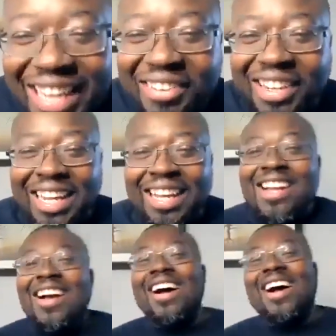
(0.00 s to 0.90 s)

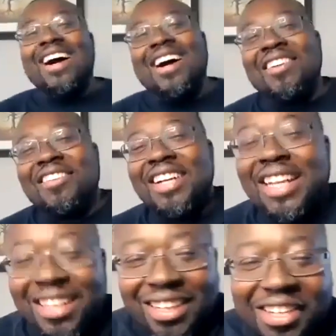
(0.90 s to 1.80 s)
anyway,
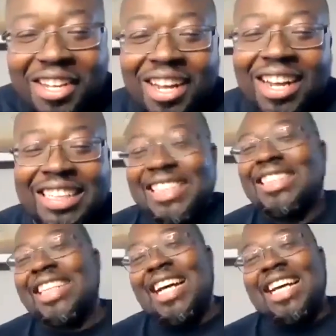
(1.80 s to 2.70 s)
oh man,
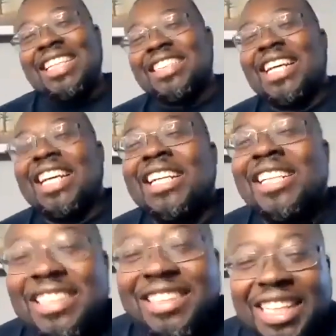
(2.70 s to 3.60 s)
this inside,
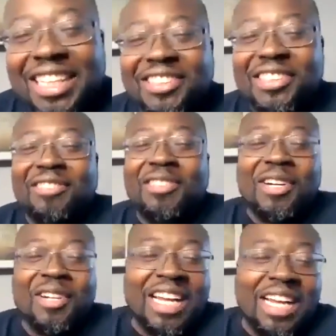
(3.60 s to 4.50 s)
inside, inside
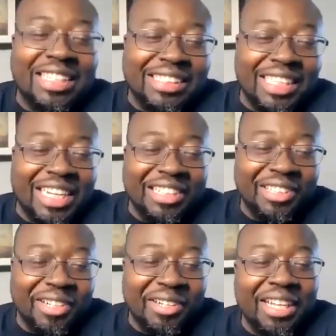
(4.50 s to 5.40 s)
joke, guys,
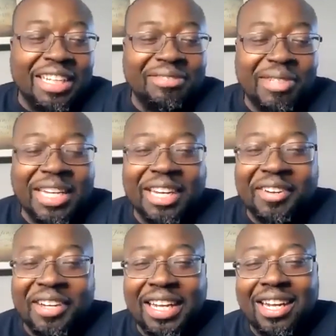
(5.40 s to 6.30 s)
inside joke, guys.
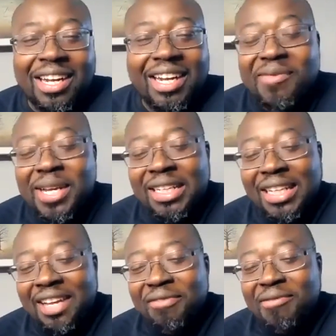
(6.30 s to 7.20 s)
But anyway, yeah,
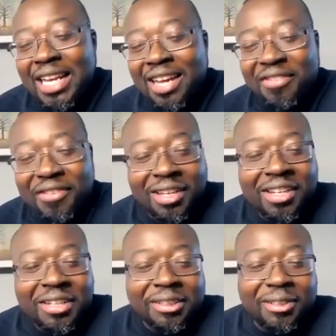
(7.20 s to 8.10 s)
man, life be life,
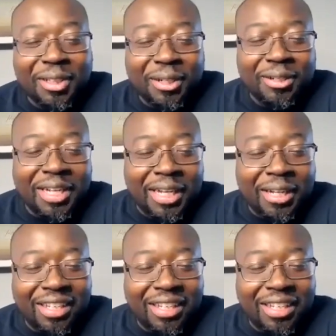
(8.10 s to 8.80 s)
man. So